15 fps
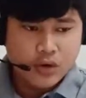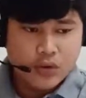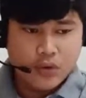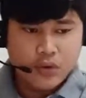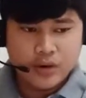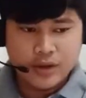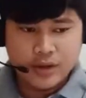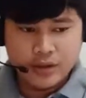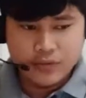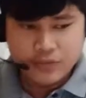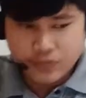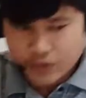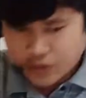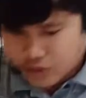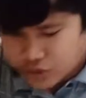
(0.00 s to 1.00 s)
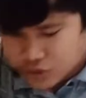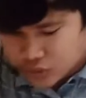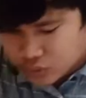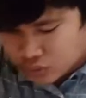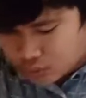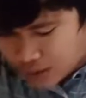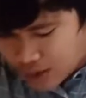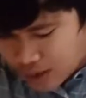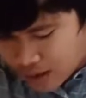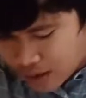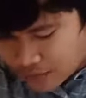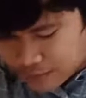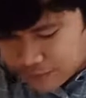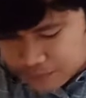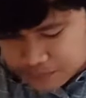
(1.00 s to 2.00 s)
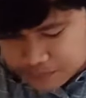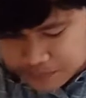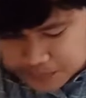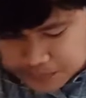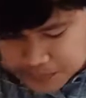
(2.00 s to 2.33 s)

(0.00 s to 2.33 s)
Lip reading: Or in verse 12,